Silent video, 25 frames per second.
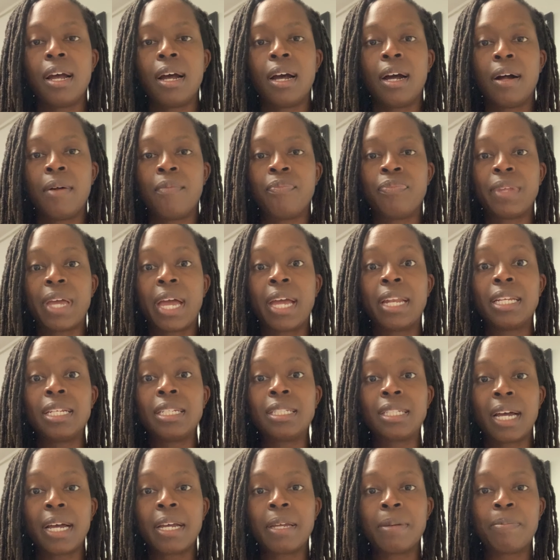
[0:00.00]
Um, any
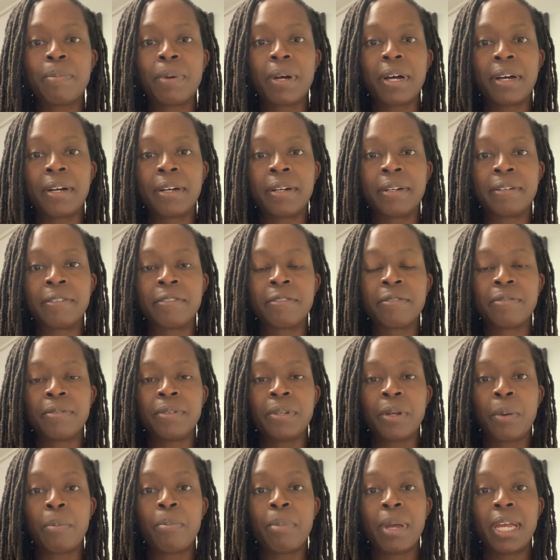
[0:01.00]
type of
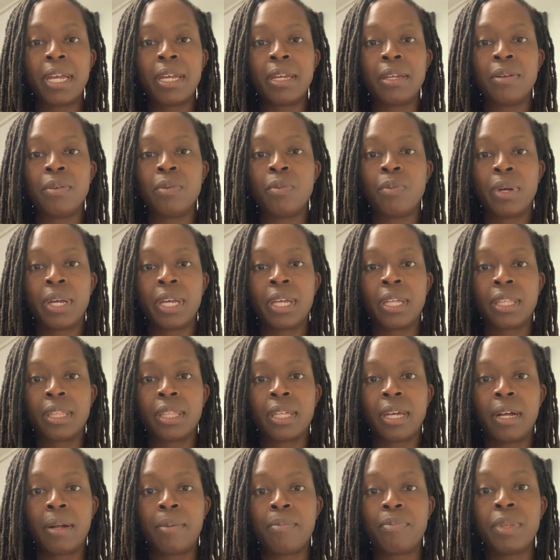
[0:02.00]
you know pain with
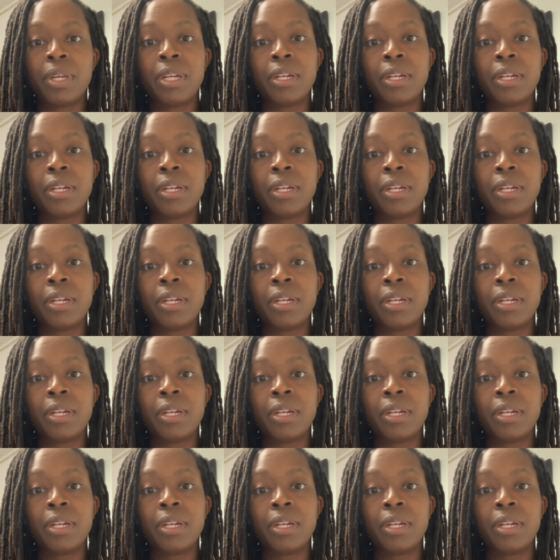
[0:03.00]
um,